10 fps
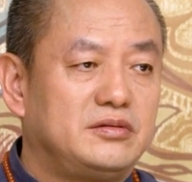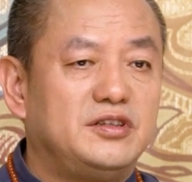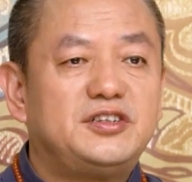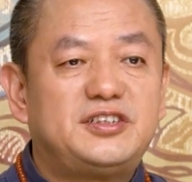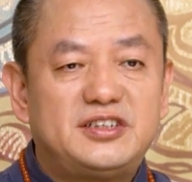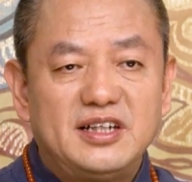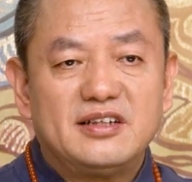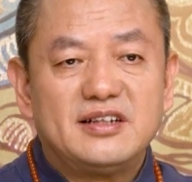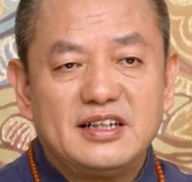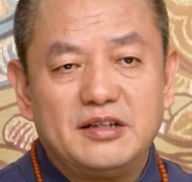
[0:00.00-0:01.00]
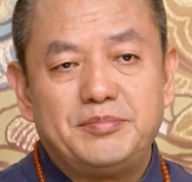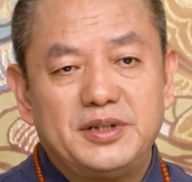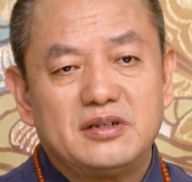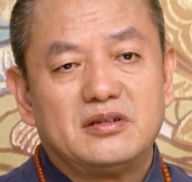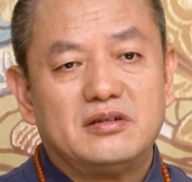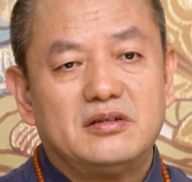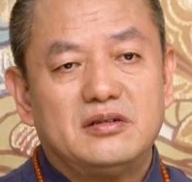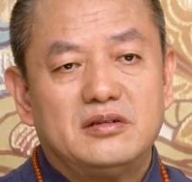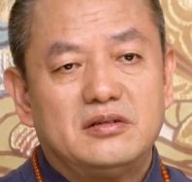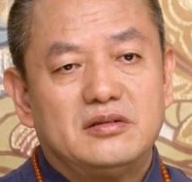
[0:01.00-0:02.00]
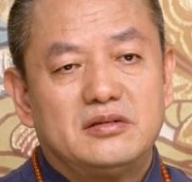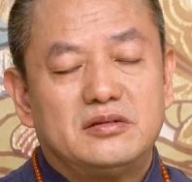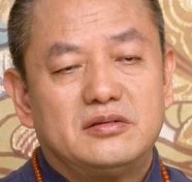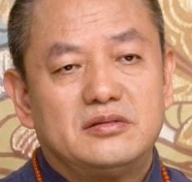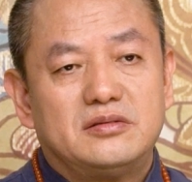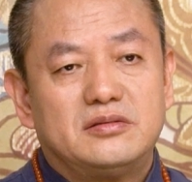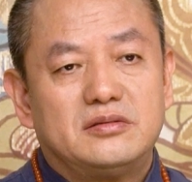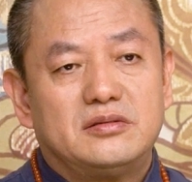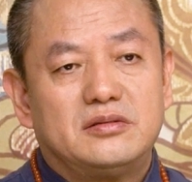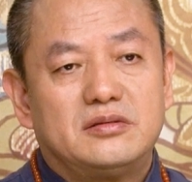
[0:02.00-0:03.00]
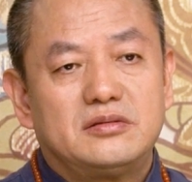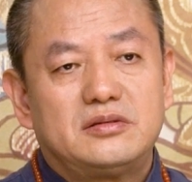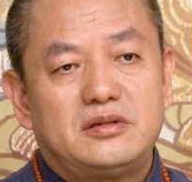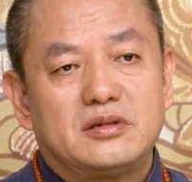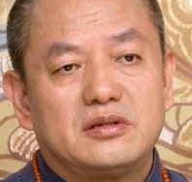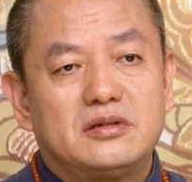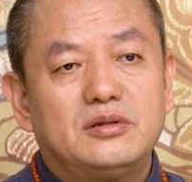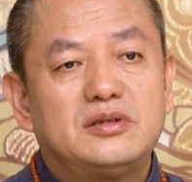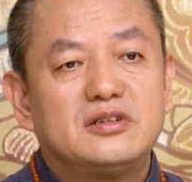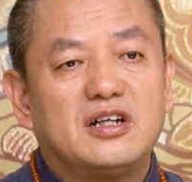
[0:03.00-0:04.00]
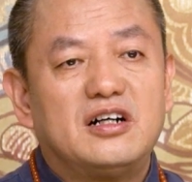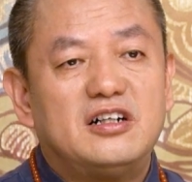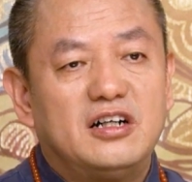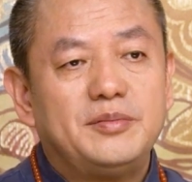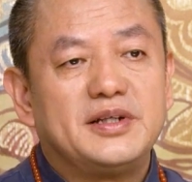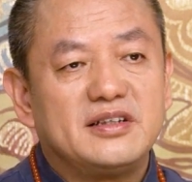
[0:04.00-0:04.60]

Soldiers now have only lived in peaceful times and only do drills.